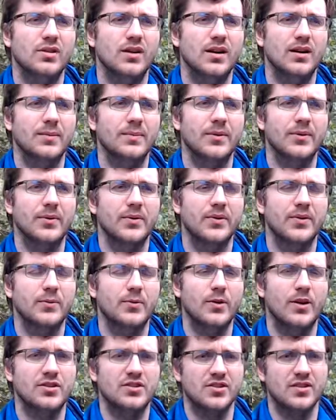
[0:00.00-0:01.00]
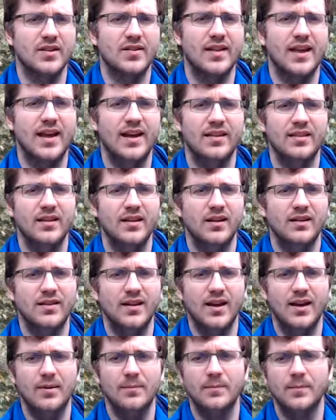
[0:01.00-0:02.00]
Um, there was some questions on that in the
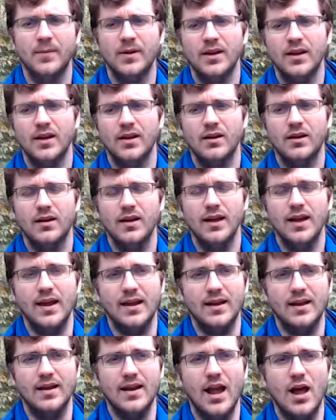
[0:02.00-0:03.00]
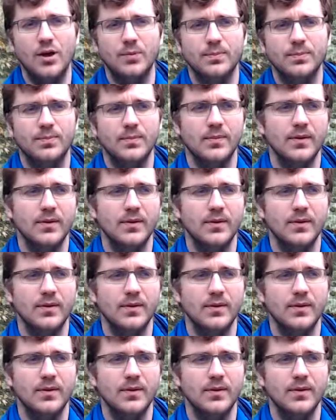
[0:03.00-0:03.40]
exam. It can help.